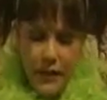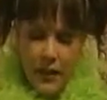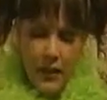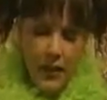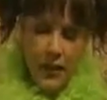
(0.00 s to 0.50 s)
it
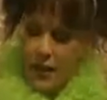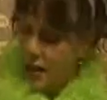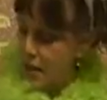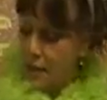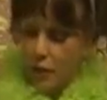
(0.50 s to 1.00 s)

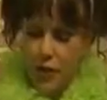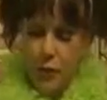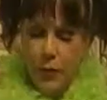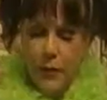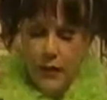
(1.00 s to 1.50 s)

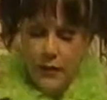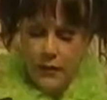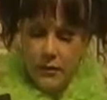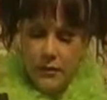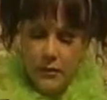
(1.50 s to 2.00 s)
on your
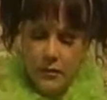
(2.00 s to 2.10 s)
ribbon,